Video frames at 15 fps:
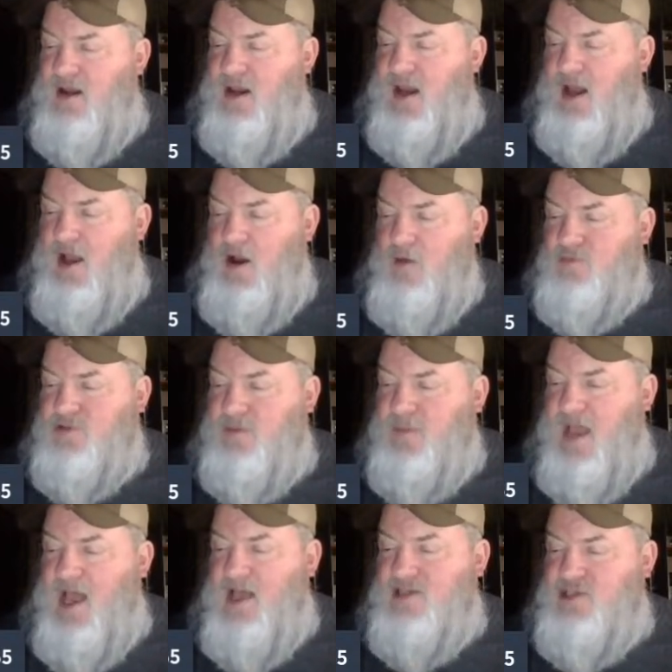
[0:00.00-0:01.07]
hope some
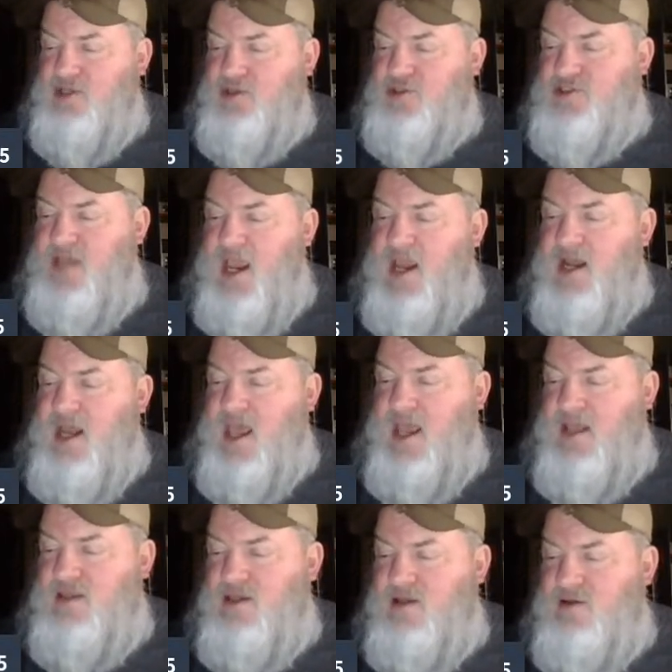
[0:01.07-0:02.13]
guys understand
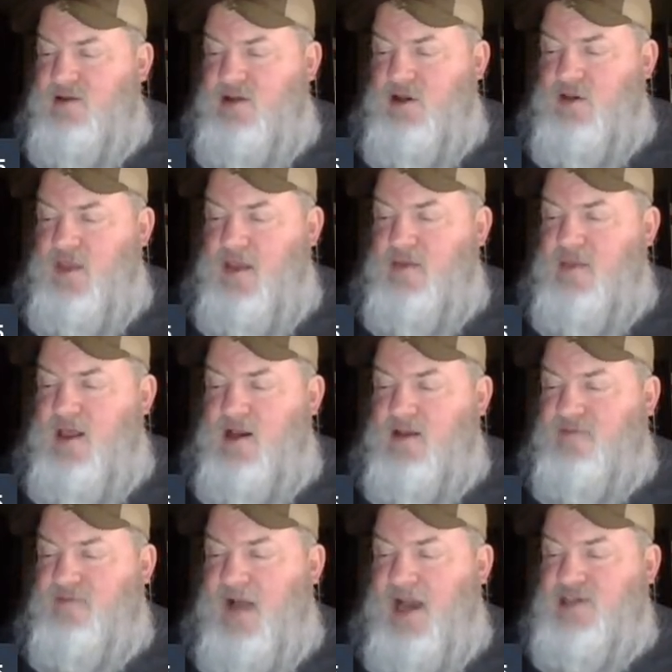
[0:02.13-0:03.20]
that, you know, they'll
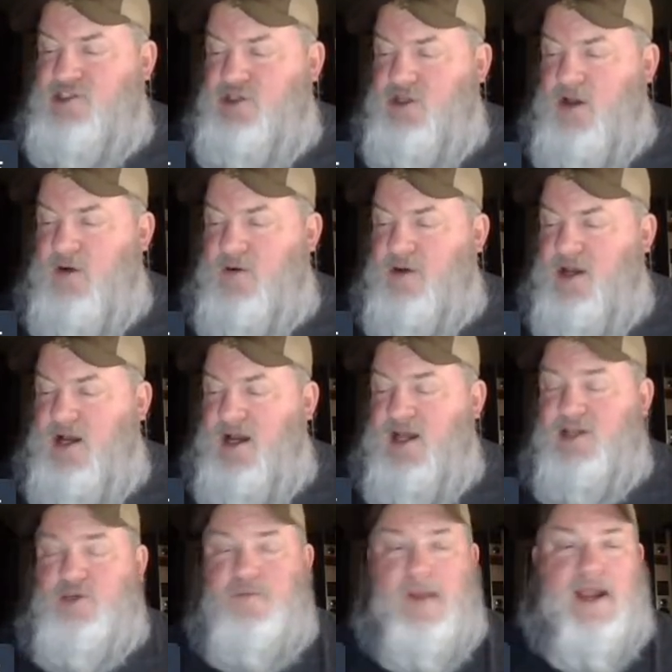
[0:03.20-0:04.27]
invite you to go on a hunt
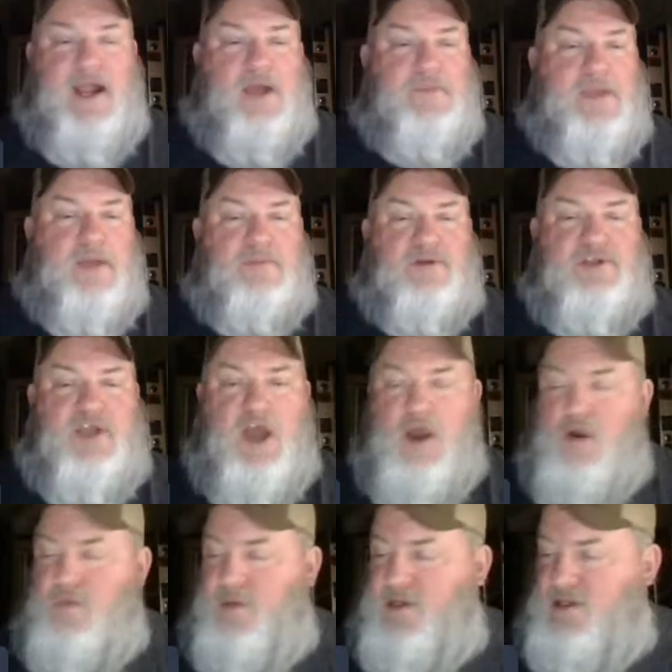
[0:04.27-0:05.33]
and you might not be able to
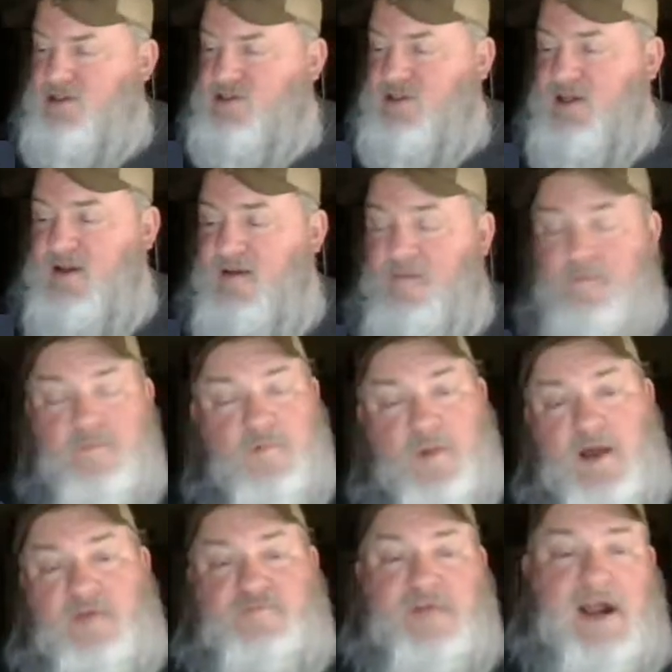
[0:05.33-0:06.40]
go because,
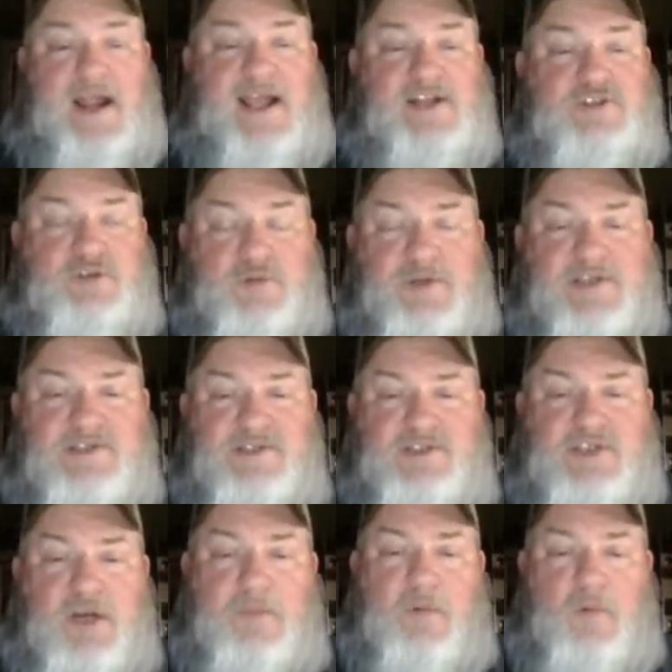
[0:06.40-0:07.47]
well, financial reasons,
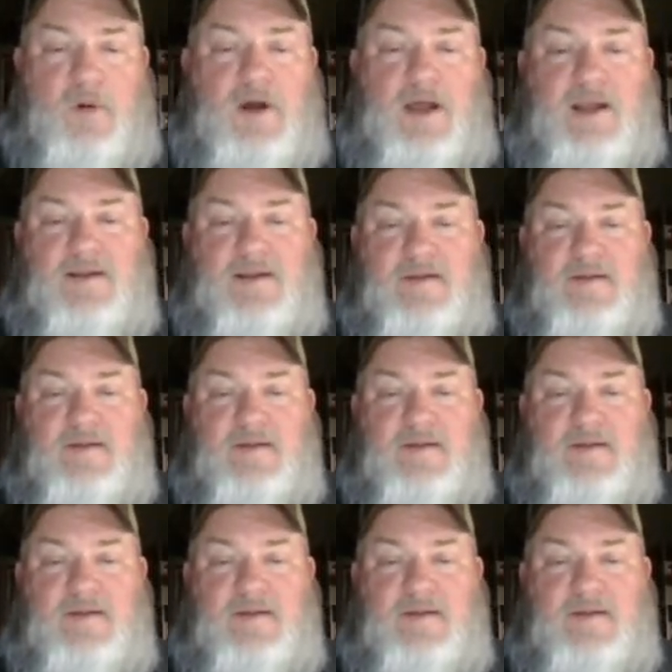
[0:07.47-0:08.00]
number one.